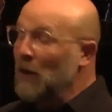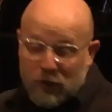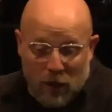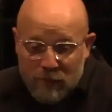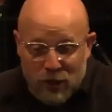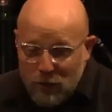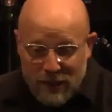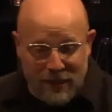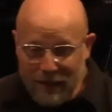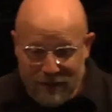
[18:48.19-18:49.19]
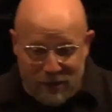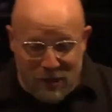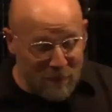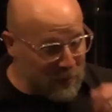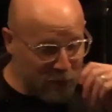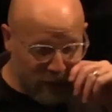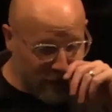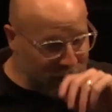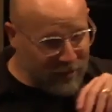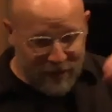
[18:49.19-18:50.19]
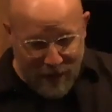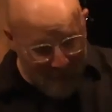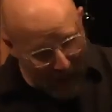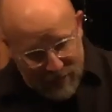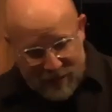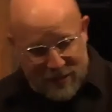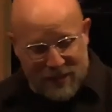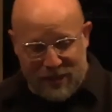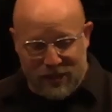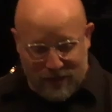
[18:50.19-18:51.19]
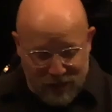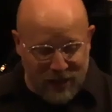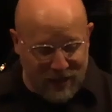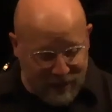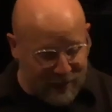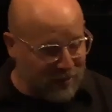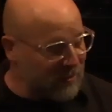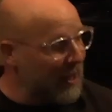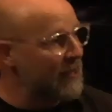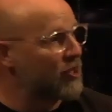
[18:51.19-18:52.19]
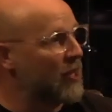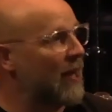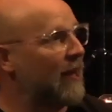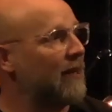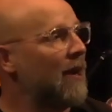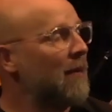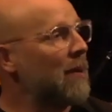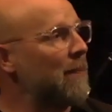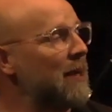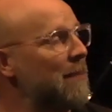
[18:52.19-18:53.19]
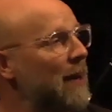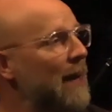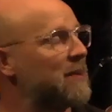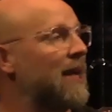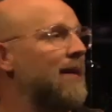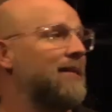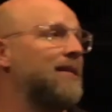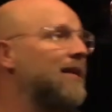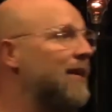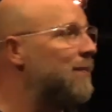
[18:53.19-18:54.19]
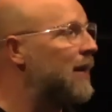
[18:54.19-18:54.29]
So I'm so excited. There's some people here that they made the decision. They're going to let their light shine by being baptized today.